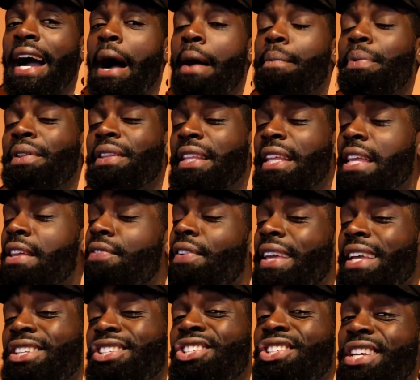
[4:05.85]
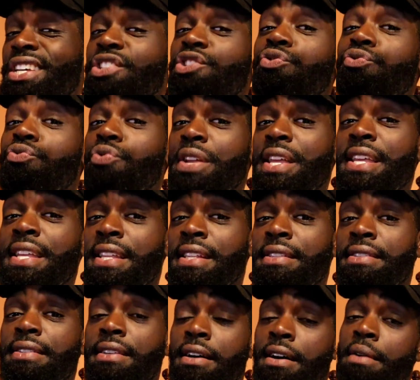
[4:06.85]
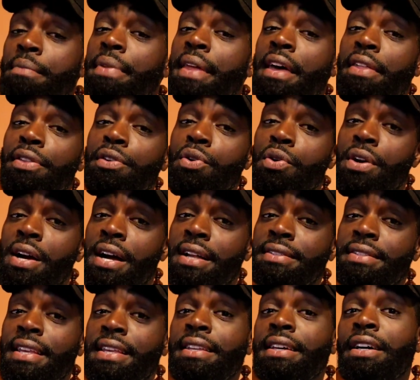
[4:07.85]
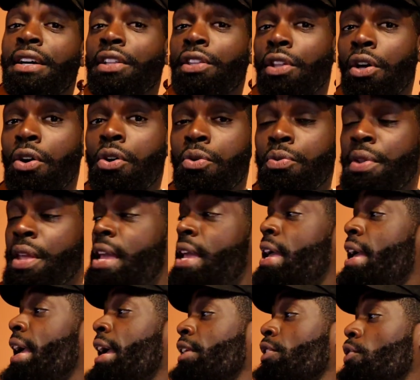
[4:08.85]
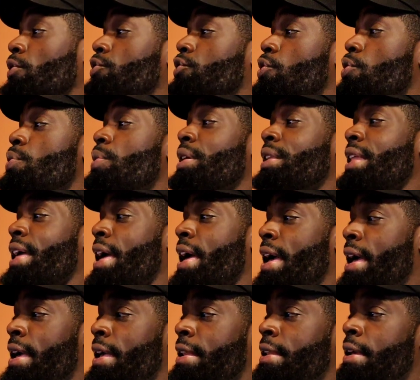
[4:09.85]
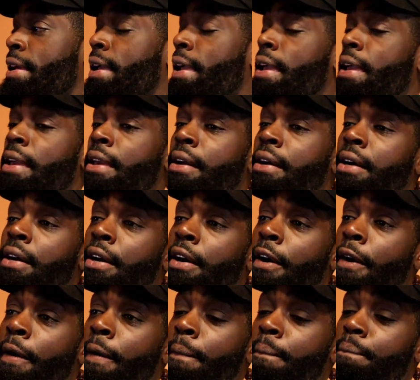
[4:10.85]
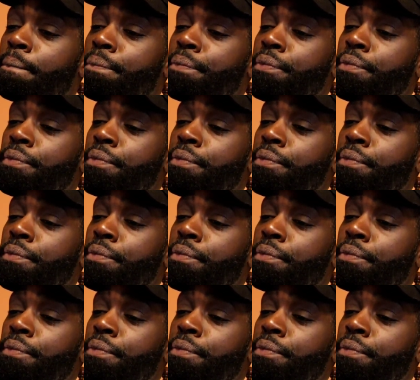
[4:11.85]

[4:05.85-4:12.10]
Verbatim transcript: I believe it just reads um, the ethanol content alone, and also you can add a, uh, a,